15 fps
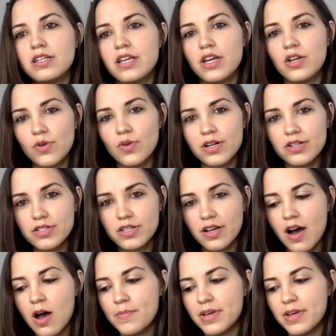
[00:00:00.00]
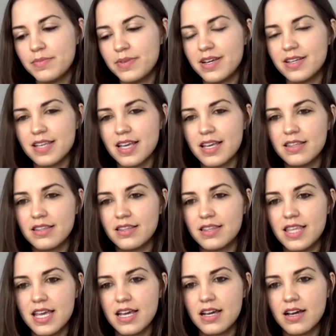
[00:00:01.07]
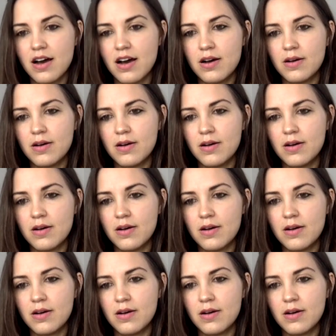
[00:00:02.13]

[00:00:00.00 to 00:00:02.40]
in order to comment, because I think